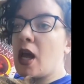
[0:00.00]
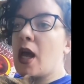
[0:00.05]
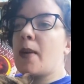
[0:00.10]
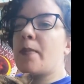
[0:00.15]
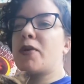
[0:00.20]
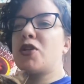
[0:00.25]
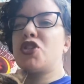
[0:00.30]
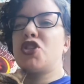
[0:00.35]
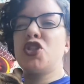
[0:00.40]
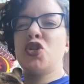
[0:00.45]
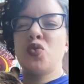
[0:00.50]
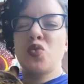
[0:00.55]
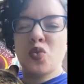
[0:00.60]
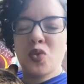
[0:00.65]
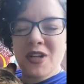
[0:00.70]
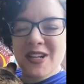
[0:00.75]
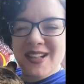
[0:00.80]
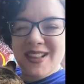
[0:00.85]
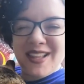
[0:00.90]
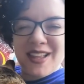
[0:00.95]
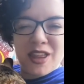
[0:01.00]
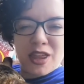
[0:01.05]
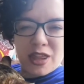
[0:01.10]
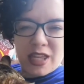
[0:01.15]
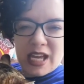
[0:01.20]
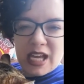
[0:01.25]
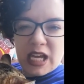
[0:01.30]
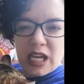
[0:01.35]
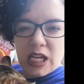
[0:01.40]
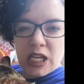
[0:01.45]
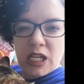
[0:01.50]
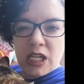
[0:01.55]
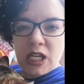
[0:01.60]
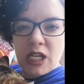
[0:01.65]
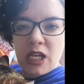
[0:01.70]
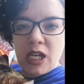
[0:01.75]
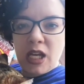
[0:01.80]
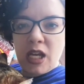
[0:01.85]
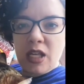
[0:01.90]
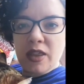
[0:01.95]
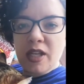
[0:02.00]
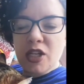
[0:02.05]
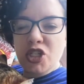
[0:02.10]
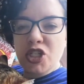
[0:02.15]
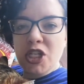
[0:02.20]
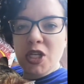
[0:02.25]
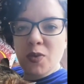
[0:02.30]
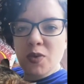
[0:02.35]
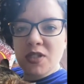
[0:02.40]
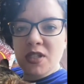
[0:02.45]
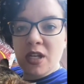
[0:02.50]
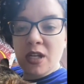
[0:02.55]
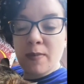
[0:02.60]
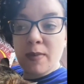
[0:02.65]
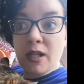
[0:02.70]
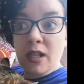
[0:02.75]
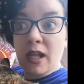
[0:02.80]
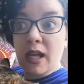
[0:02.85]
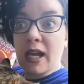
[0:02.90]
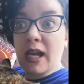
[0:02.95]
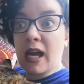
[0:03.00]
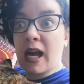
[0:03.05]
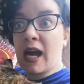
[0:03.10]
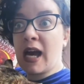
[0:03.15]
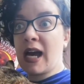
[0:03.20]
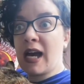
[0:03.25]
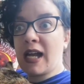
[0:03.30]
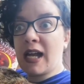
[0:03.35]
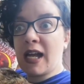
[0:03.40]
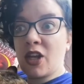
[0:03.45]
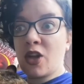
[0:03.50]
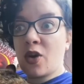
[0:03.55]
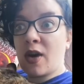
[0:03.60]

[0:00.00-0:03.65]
but do you really think that she was going to be like, hi,